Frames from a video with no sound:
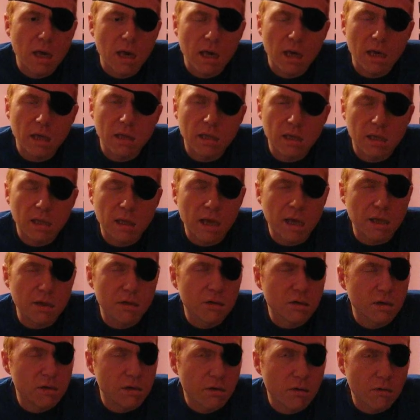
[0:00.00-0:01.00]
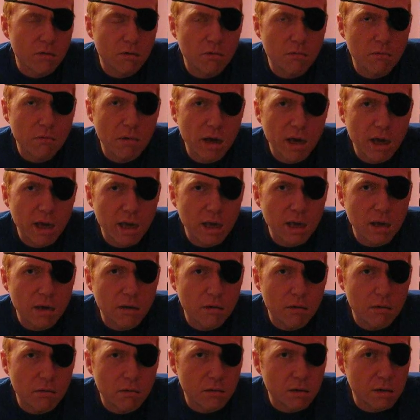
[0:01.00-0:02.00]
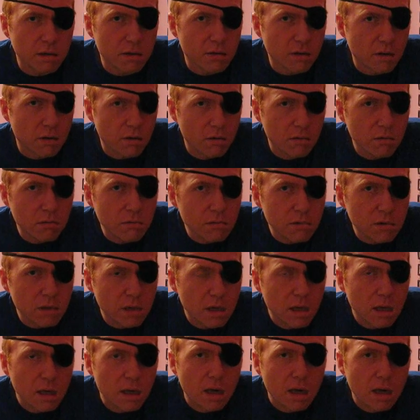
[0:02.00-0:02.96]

He said that should go away on its own.